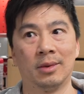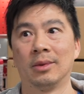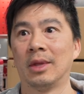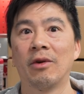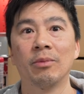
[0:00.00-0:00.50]

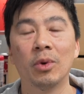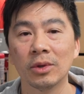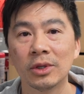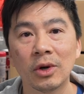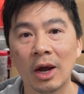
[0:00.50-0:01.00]
they haven't
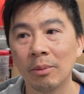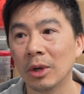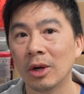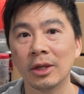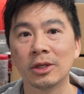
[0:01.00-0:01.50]
posted or haven't
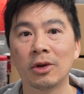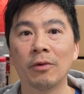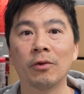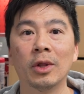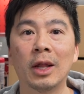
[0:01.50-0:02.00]
been on
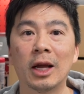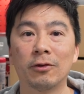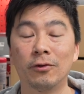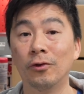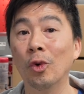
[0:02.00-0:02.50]
Instagram for the last
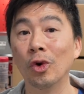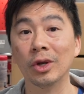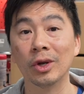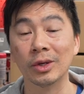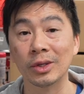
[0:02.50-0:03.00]
four
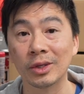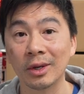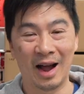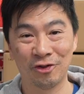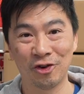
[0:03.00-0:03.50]
years.
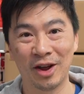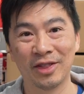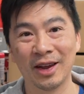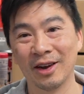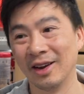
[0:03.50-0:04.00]
I tried
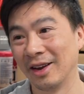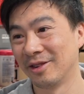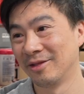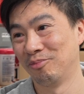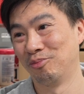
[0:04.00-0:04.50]
thinking like
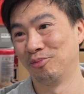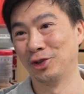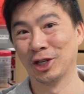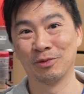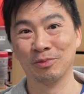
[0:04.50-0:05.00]

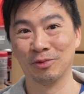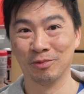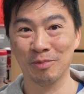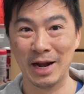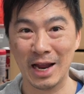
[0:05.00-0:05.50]
just
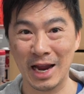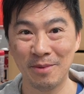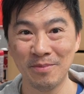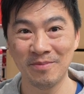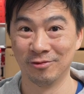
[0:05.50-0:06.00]
my
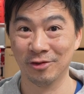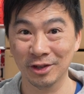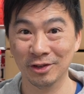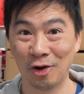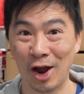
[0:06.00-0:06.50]
name,
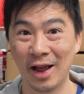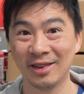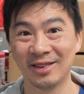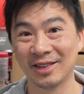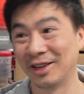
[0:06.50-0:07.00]
Fun
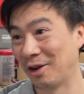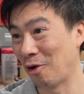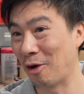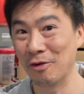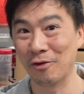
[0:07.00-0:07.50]
Tran, just like
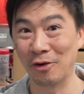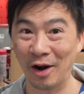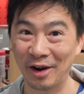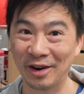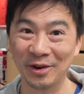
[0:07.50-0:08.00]
Robbie
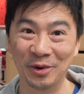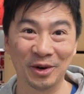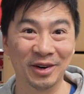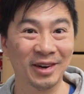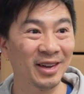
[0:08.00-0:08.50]
Ferreira
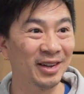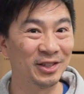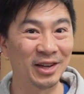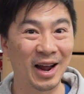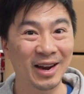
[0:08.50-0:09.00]
or
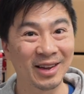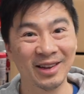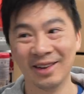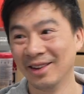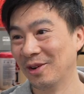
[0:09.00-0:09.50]
Jack
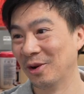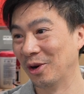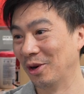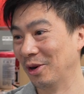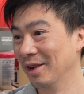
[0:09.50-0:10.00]

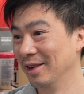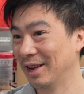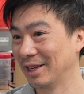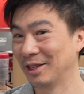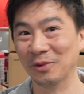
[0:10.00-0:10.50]
or
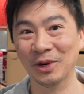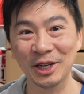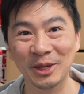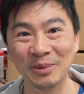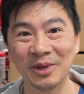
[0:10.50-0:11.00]
Dustin
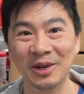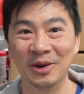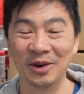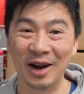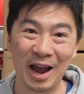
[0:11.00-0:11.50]
Williams
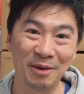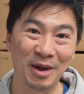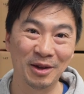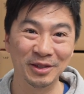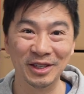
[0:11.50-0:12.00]
or Adam
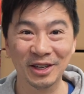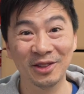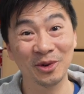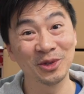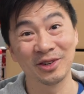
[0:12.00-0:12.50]
LZ.
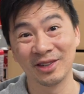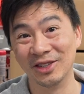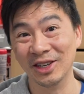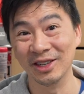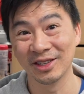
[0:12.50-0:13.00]
Those are
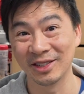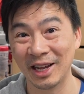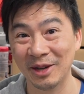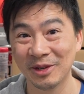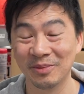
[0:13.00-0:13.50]
genius
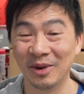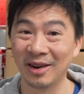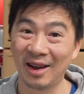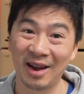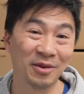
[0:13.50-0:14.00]
names, but
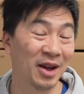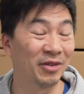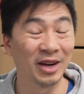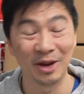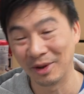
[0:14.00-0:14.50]
I don't have
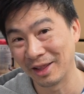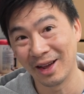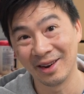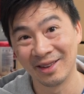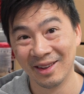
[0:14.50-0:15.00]
a name like
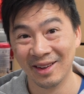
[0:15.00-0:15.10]
that.